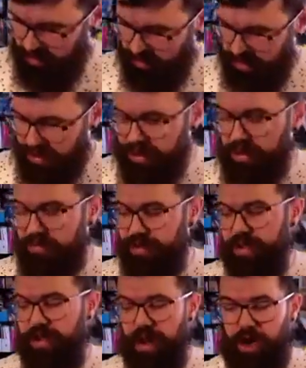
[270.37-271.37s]

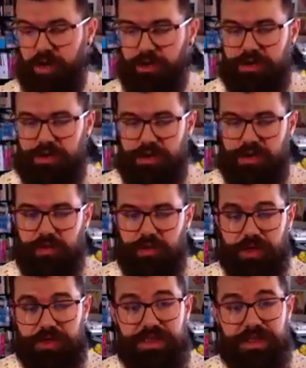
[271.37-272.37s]
Even though we
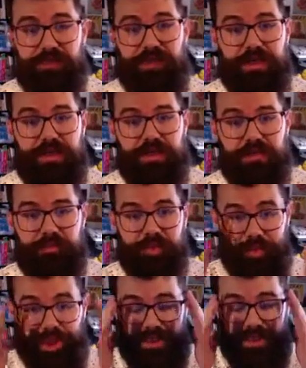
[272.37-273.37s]
are in different
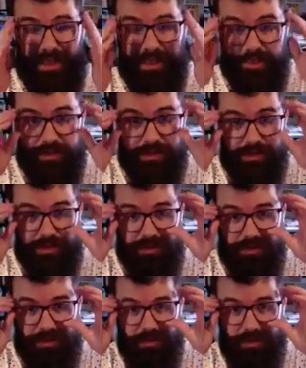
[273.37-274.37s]
places
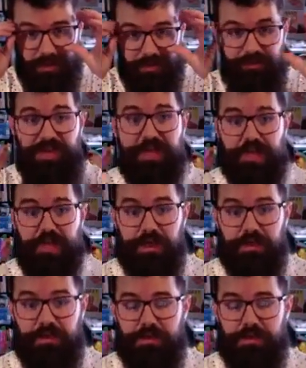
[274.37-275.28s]
physically,